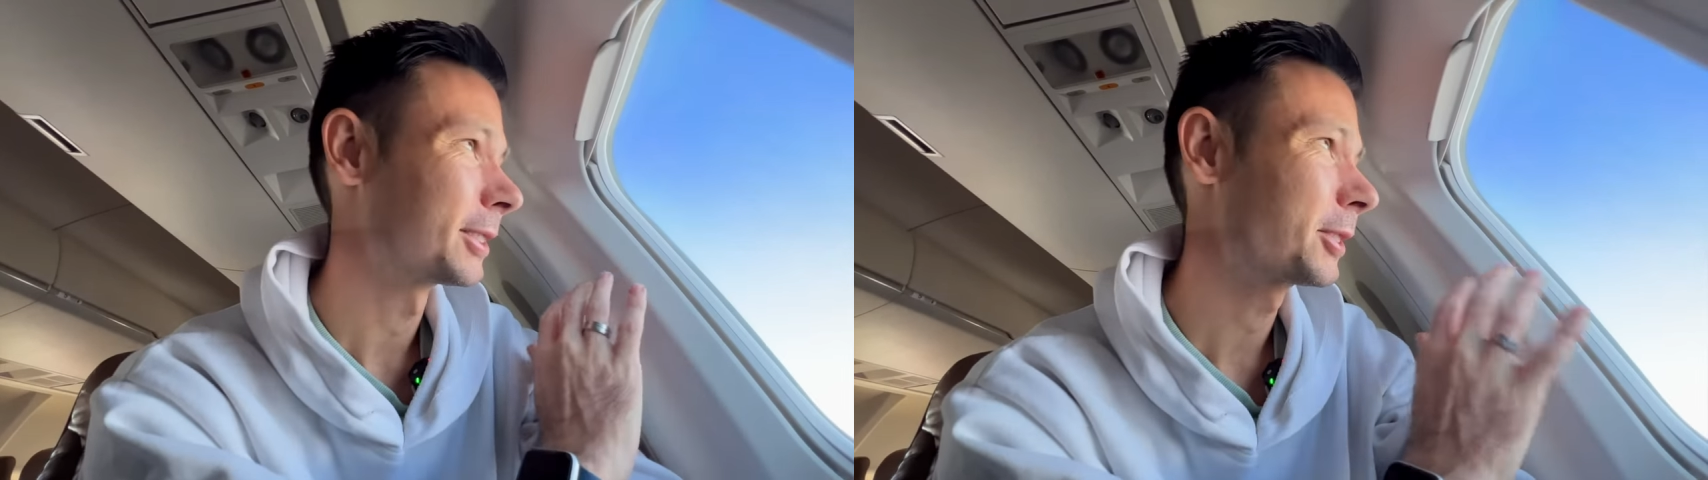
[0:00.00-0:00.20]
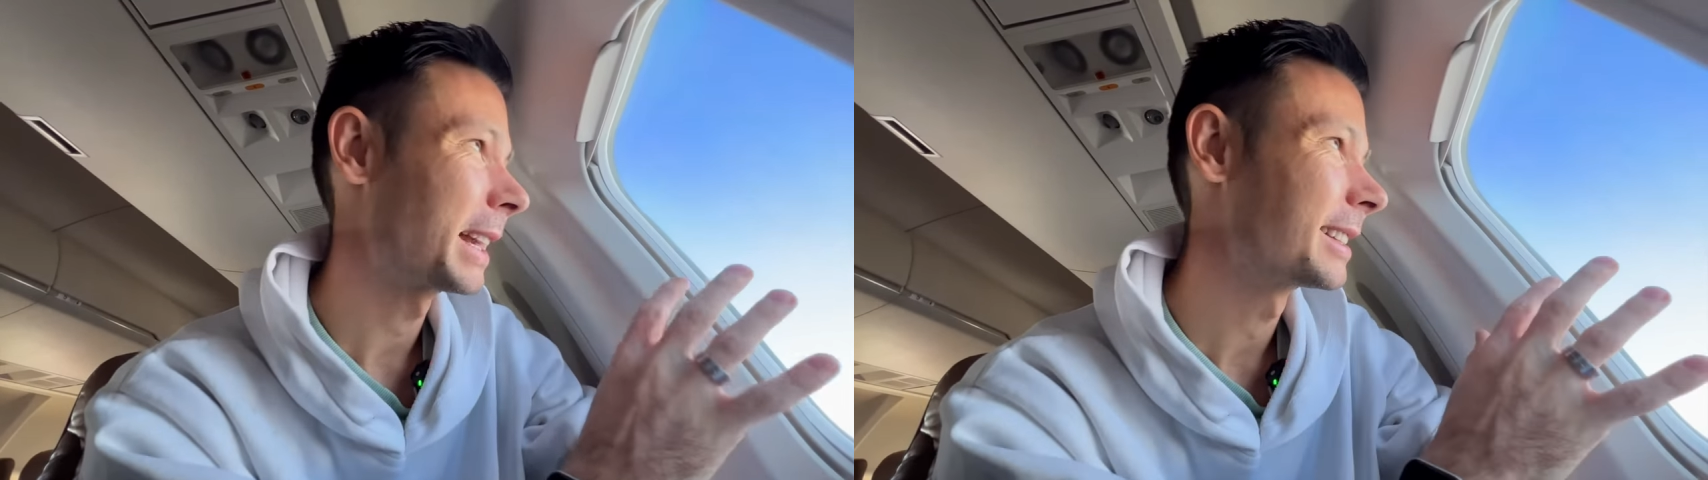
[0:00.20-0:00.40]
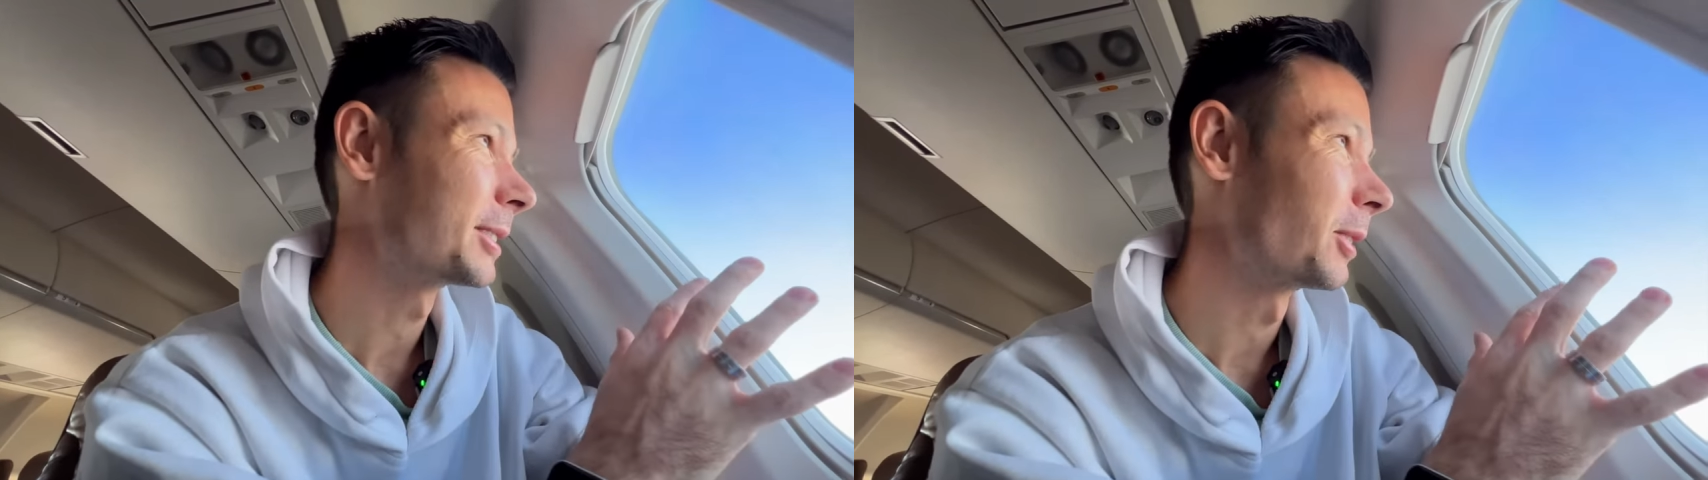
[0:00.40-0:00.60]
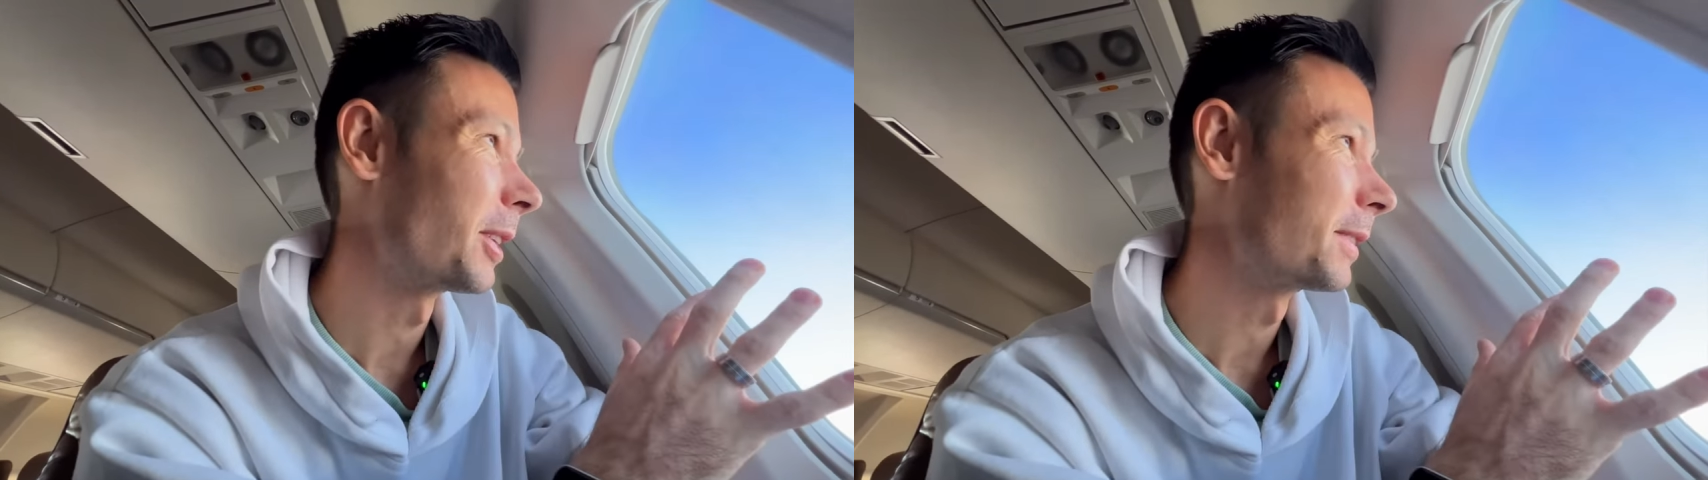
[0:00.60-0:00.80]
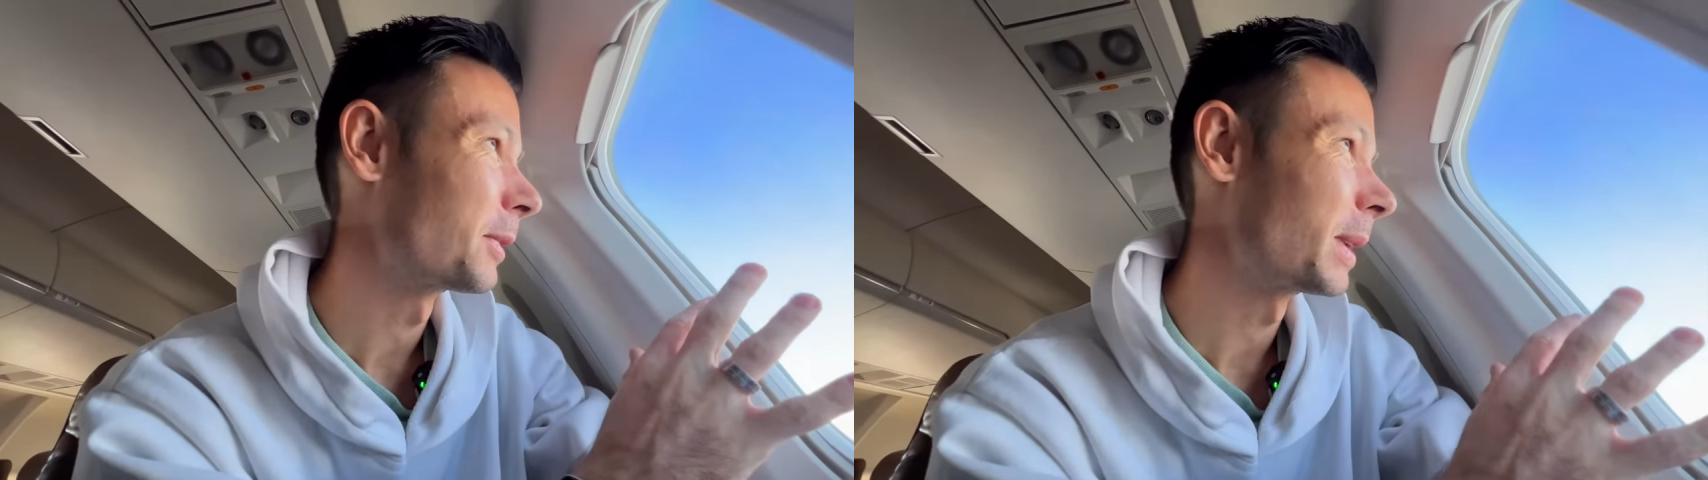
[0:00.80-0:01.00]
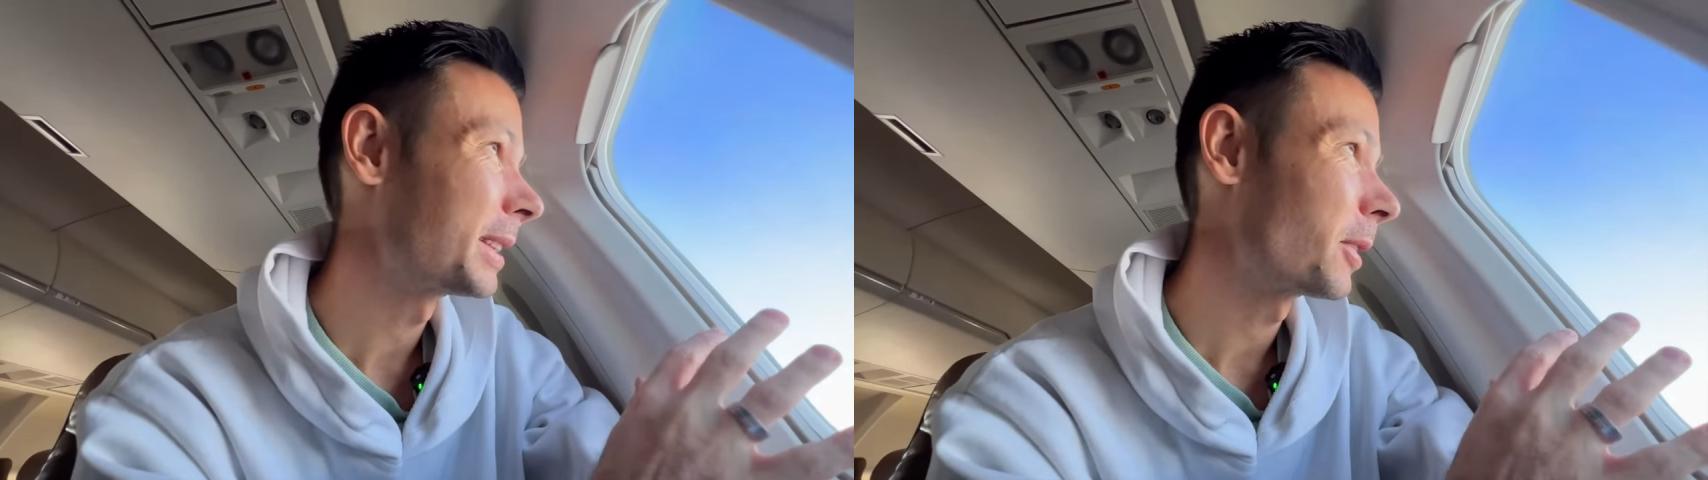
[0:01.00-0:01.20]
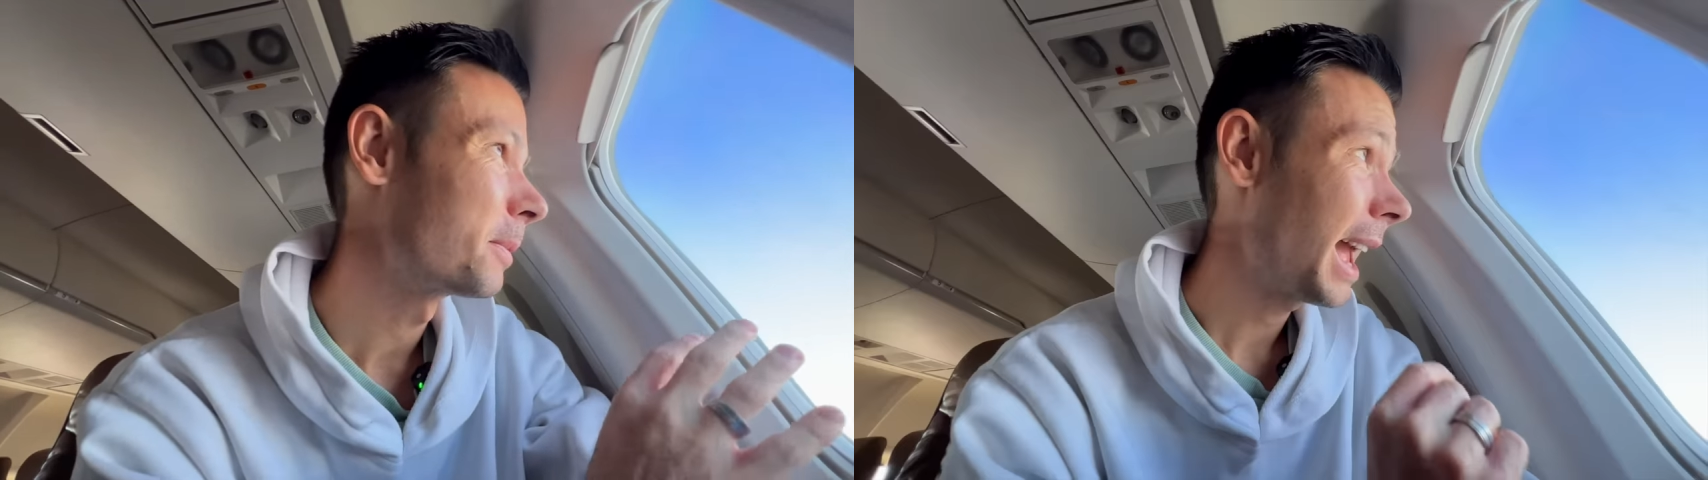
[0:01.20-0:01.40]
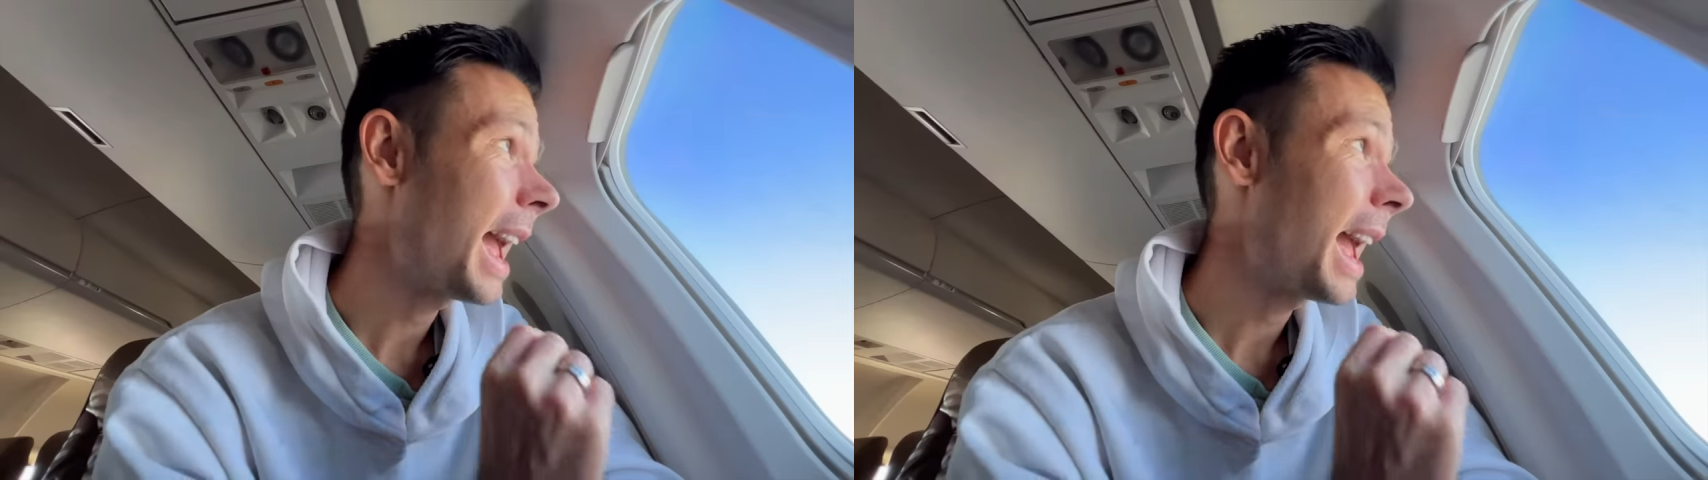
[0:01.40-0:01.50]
scratches all over the window,